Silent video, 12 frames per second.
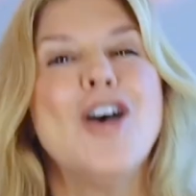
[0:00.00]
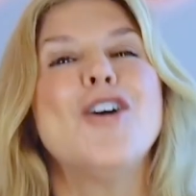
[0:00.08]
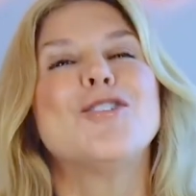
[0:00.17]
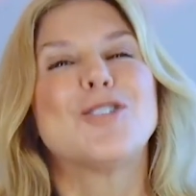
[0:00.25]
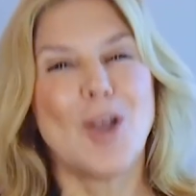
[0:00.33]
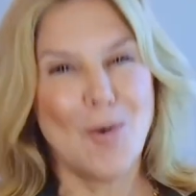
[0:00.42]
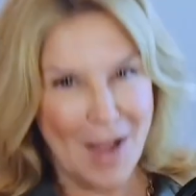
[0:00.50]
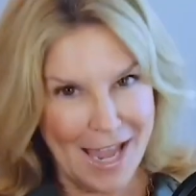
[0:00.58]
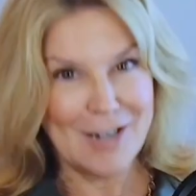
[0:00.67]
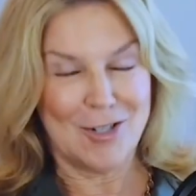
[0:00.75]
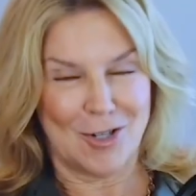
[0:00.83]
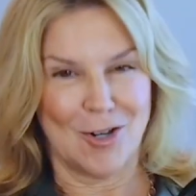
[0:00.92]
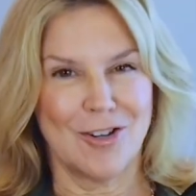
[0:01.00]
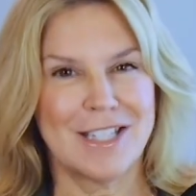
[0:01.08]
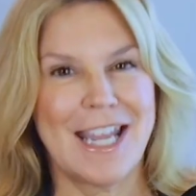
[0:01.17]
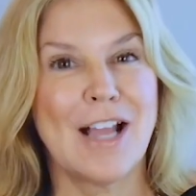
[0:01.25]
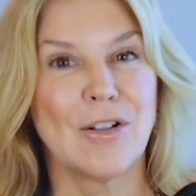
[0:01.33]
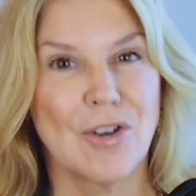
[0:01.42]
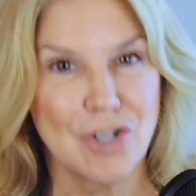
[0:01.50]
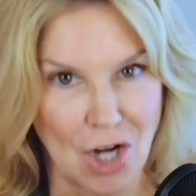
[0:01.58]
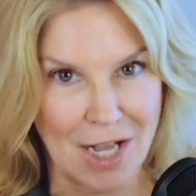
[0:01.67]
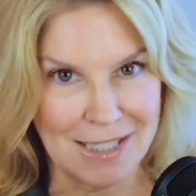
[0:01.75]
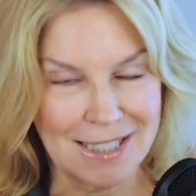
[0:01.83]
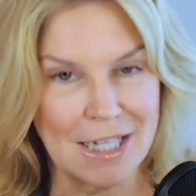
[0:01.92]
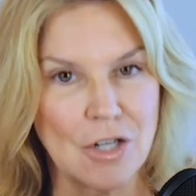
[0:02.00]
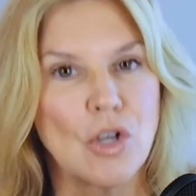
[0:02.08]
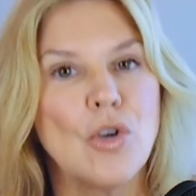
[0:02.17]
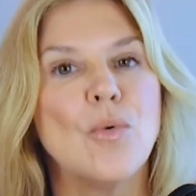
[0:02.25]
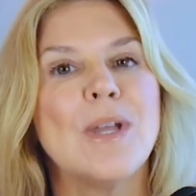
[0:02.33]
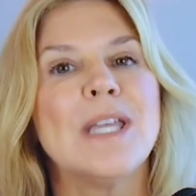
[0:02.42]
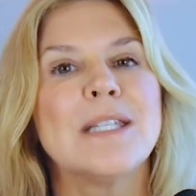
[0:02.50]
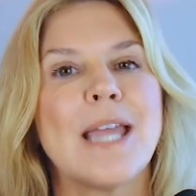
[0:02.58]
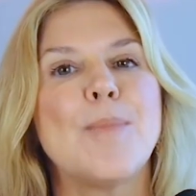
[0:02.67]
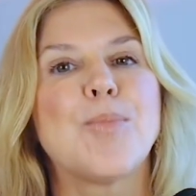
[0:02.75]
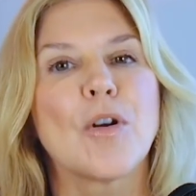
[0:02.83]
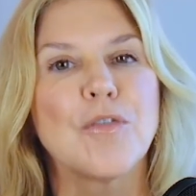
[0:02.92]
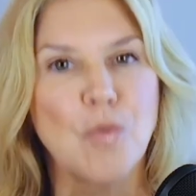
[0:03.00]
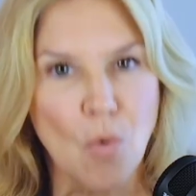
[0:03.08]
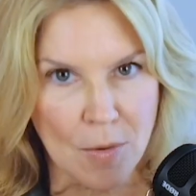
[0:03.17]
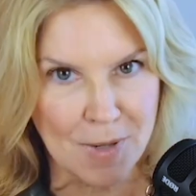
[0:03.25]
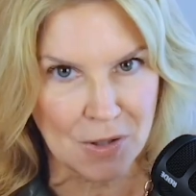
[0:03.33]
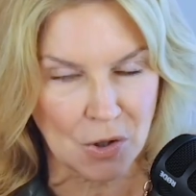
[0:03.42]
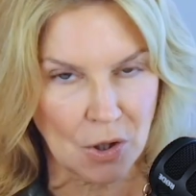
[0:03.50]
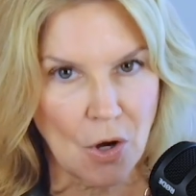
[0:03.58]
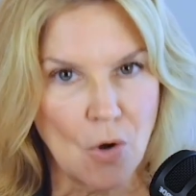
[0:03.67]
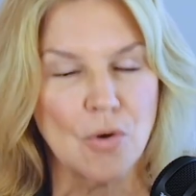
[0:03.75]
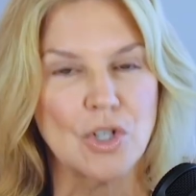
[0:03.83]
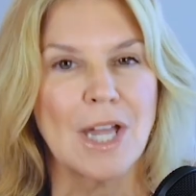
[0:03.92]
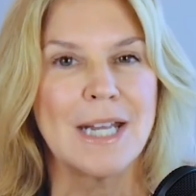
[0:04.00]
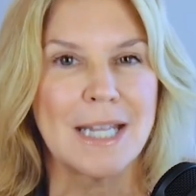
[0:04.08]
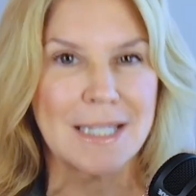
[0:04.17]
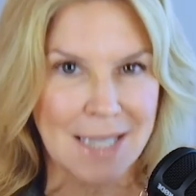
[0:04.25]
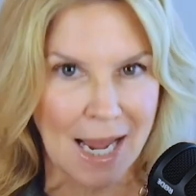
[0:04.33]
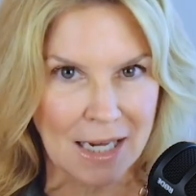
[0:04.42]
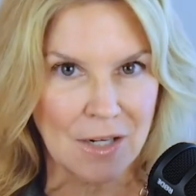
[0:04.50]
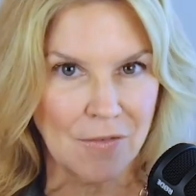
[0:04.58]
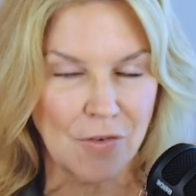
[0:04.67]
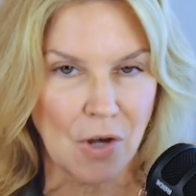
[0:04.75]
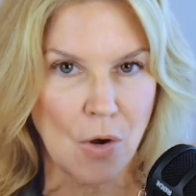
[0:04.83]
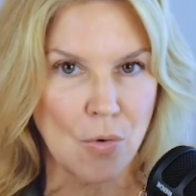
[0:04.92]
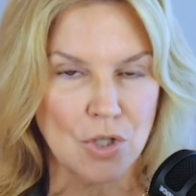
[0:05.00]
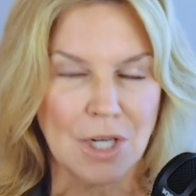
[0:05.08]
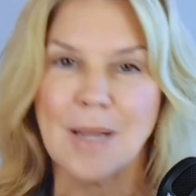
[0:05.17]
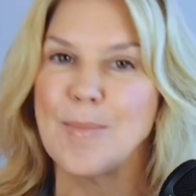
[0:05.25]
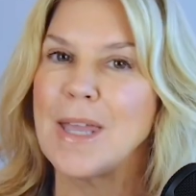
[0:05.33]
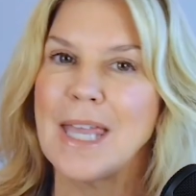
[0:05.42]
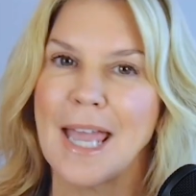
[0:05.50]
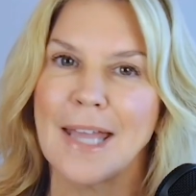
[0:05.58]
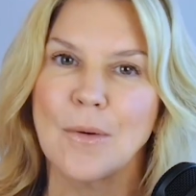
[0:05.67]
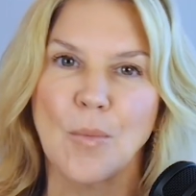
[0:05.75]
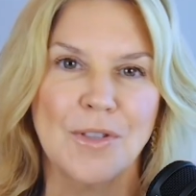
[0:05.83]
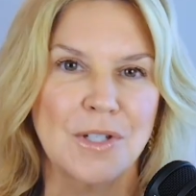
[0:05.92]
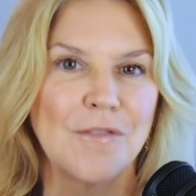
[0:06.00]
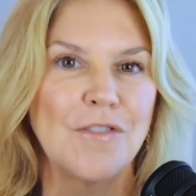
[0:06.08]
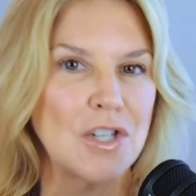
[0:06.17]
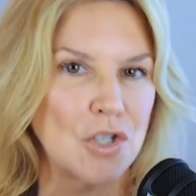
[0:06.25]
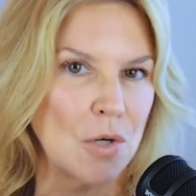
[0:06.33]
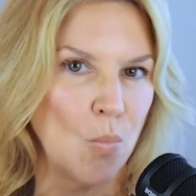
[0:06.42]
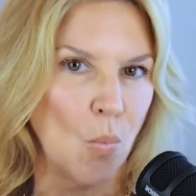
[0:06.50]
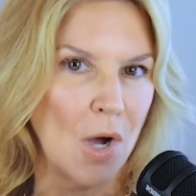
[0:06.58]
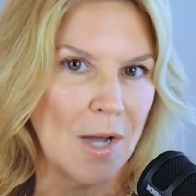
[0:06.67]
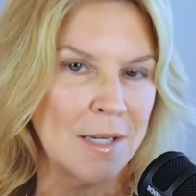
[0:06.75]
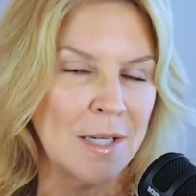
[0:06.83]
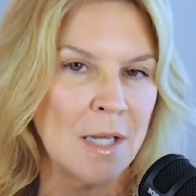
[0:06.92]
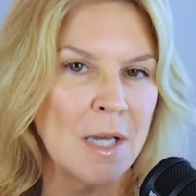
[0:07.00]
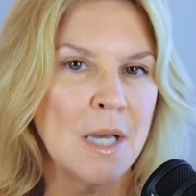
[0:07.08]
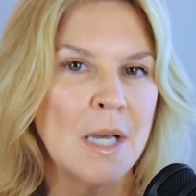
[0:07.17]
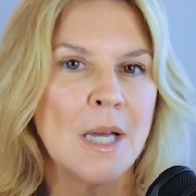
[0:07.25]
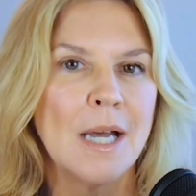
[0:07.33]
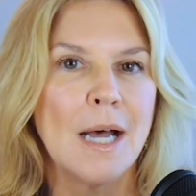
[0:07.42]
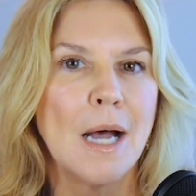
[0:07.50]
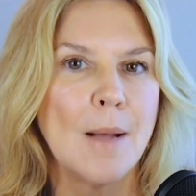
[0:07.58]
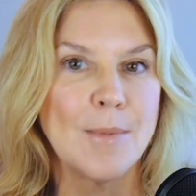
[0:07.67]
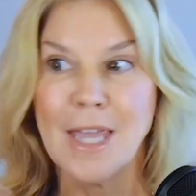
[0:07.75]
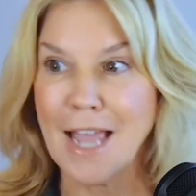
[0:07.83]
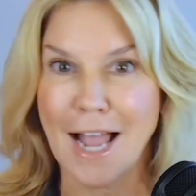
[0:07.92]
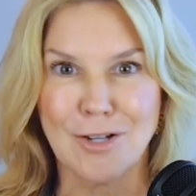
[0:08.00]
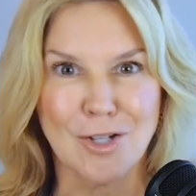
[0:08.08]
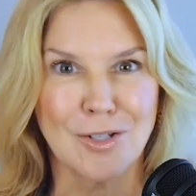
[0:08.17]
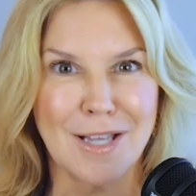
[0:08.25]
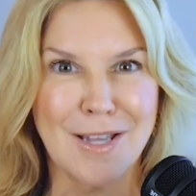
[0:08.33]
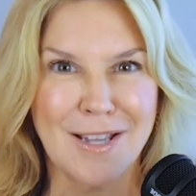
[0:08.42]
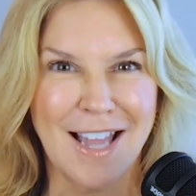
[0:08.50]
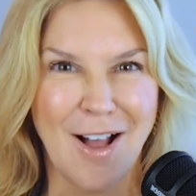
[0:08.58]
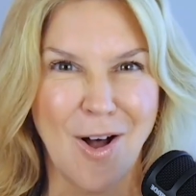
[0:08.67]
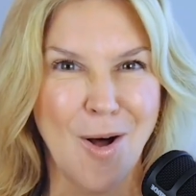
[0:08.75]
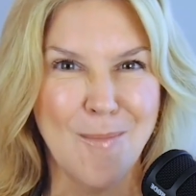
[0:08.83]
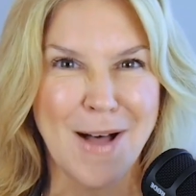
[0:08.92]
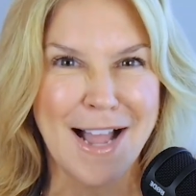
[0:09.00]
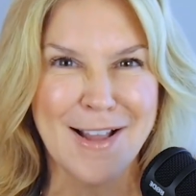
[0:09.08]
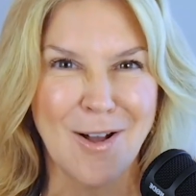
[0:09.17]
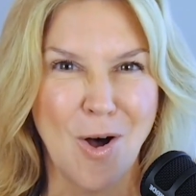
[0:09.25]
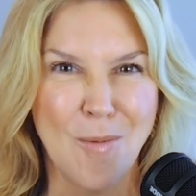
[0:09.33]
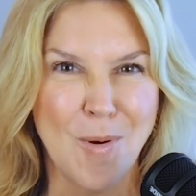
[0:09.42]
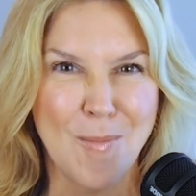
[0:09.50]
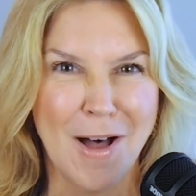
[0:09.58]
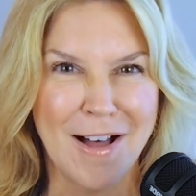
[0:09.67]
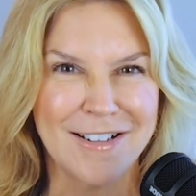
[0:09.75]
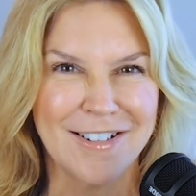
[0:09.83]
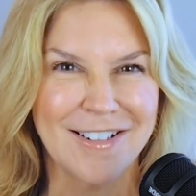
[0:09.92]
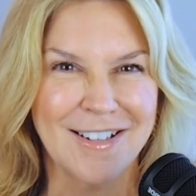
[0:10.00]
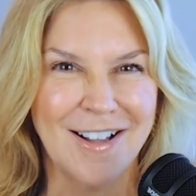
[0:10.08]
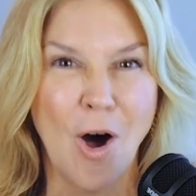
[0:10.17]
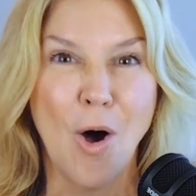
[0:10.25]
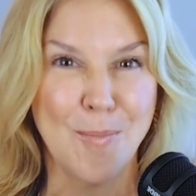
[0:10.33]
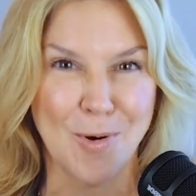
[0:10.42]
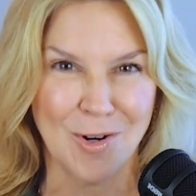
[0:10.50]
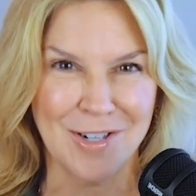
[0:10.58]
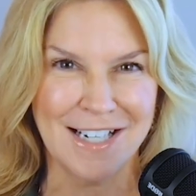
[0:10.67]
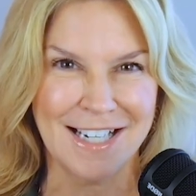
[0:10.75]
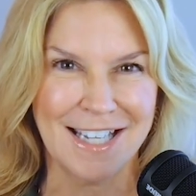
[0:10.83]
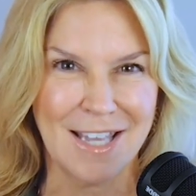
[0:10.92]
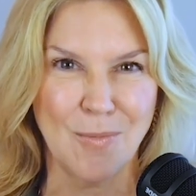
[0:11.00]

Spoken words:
So enter Taylor Johnson, who is a performance coach, an executive coach, and he began with Division I. He actually, on my alma mater, Auburn, he